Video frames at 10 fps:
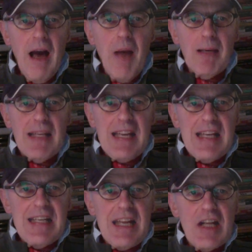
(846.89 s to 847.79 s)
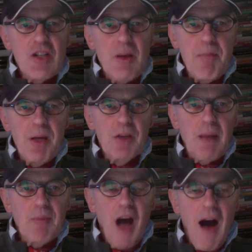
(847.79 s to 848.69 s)
But he needs to build
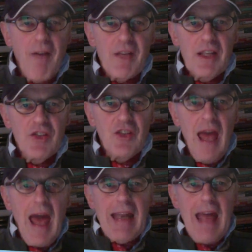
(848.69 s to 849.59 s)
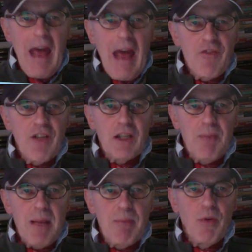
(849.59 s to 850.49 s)
up confidence and have the
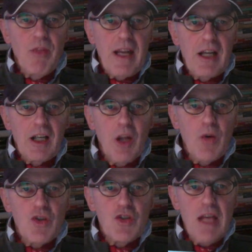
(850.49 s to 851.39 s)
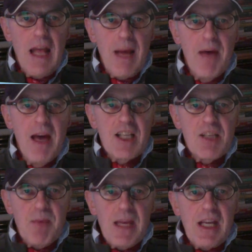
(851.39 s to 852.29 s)
people that are closest to him
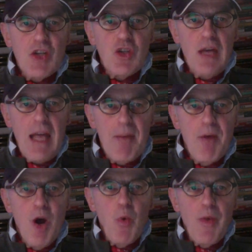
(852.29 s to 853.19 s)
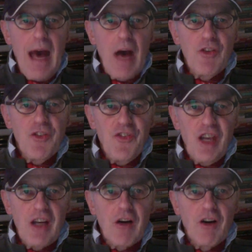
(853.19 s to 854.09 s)
speaking to him without
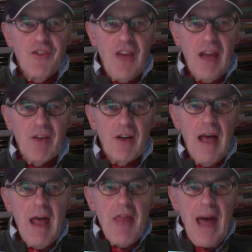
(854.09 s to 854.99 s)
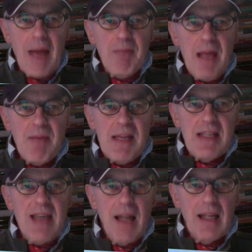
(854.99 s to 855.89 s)
fear or favor. That may mean
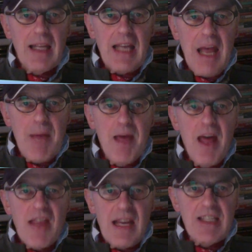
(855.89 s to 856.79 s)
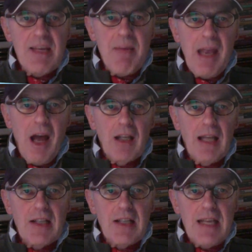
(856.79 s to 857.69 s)
telling him things he may not
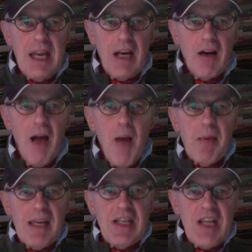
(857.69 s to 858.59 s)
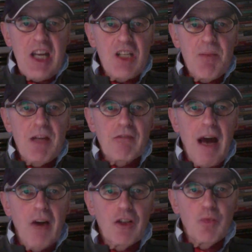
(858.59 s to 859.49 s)
like to hear, but it needs to be
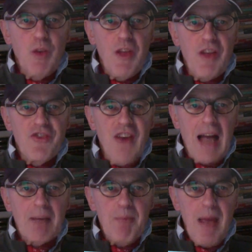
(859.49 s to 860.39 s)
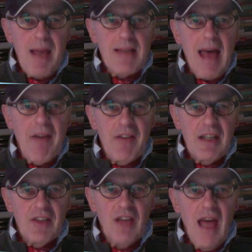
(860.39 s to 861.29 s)
grounded within fact-based
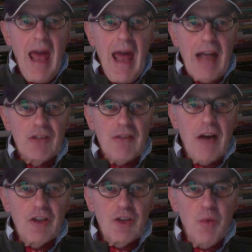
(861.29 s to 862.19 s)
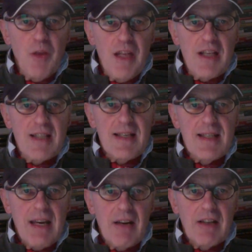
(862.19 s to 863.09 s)
evidence and grounded within
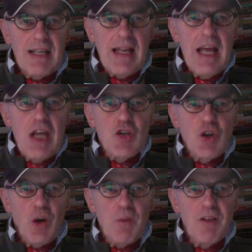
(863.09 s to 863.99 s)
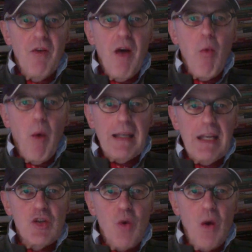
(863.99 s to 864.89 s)
sincerity in terms of what
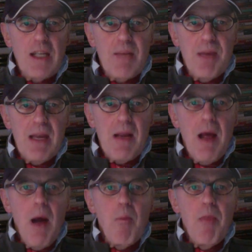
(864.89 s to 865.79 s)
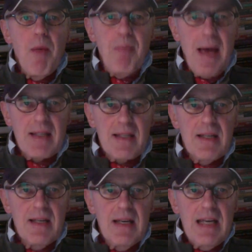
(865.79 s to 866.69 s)
is going to be the best
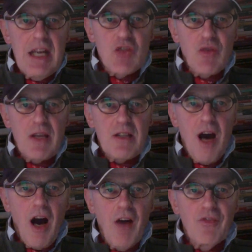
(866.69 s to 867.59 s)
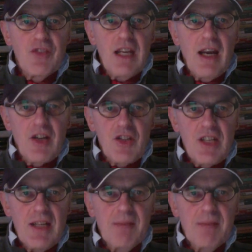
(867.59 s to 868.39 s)
interest of DRC.